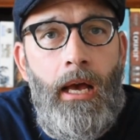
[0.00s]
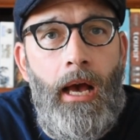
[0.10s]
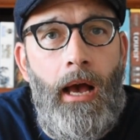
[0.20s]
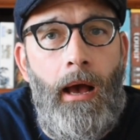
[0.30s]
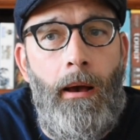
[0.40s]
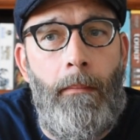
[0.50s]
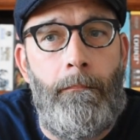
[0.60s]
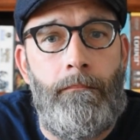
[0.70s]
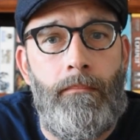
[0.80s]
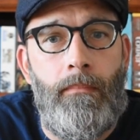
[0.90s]

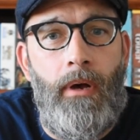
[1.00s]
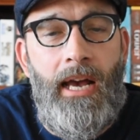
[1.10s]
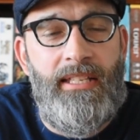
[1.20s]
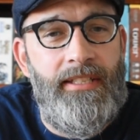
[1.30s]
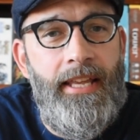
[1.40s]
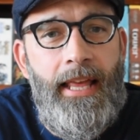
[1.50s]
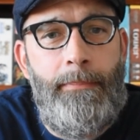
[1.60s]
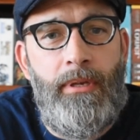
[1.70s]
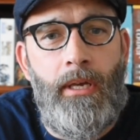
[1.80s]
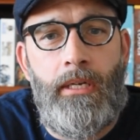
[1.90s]
I say that
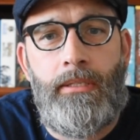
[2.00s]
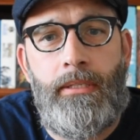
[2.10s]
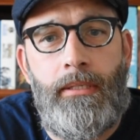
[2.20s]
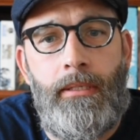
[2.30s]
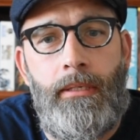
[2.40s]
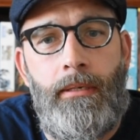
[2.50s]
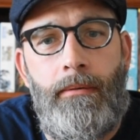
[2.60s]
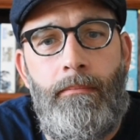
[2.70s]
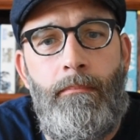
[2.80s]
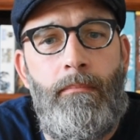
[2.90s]
because
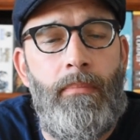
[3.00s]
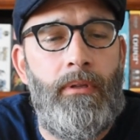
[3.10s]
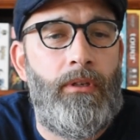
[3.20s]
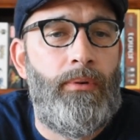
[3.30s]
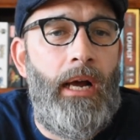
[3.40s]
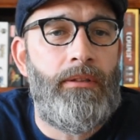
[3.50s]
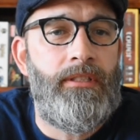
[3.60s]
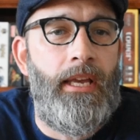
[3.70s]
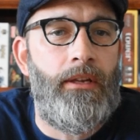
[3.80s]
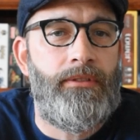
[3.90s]
crowd
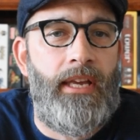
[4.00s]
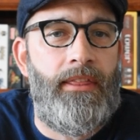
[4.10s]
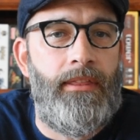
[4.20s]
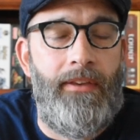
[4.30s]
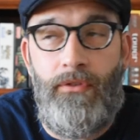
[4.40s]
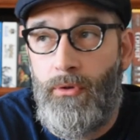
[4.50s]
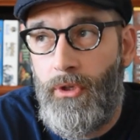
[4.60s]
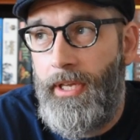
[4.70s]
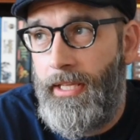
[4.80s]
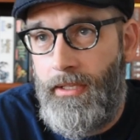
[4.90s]
sales, if you
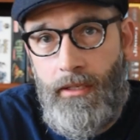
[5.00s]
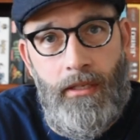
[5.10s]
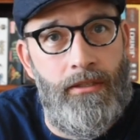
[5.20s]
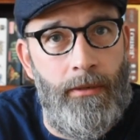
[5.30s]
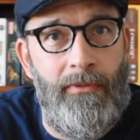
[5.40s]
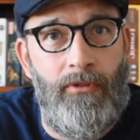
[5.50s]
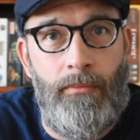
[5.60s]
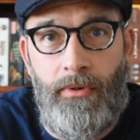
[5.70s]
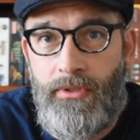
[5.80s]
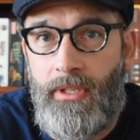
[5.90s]
look at some of them,
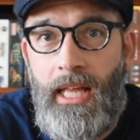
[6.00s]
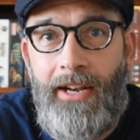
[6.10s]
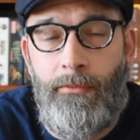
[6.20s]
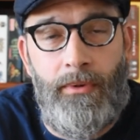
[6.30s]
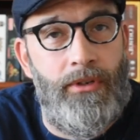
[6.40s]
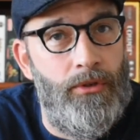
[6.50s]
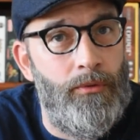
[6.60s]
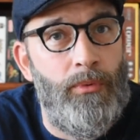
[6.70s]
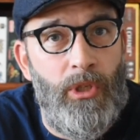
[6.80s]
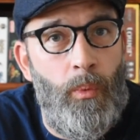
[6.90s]
there's a lot of them that are
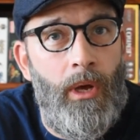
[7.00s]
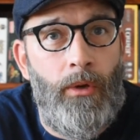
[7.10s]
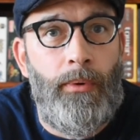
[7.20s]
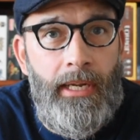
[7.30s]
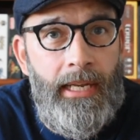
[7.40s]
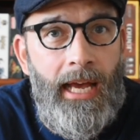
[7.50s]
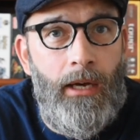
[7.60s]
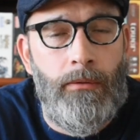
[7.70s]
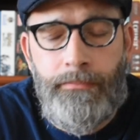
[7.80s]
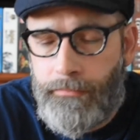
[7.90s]
doing really well right
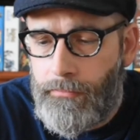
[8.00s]
now.